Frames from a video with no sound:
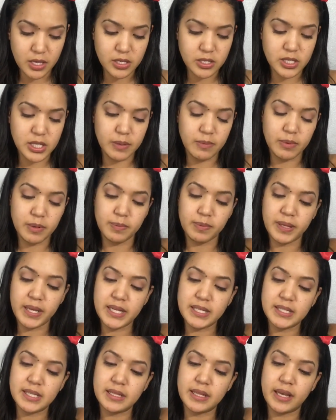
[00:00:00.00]
So I'm gonna be
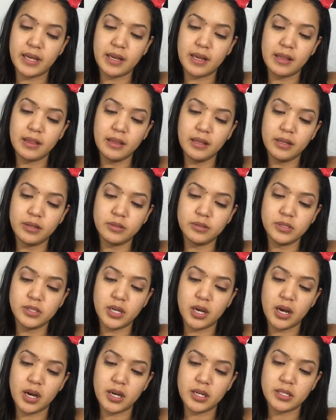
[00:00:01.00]
placing like a little
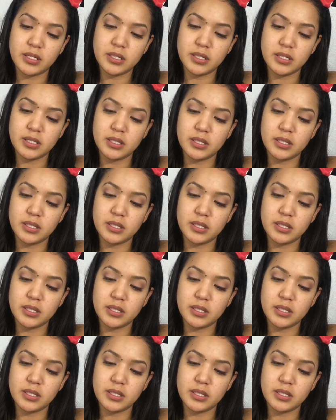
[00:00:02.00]
dot,